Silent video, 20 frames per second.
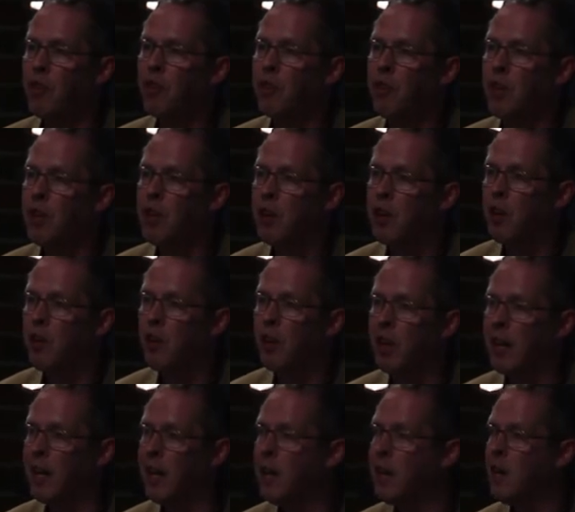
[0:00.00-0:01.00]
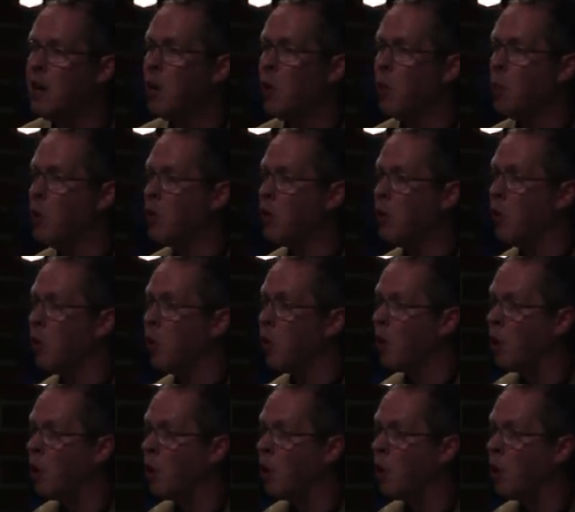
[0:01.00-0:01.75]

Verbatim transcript: securely with your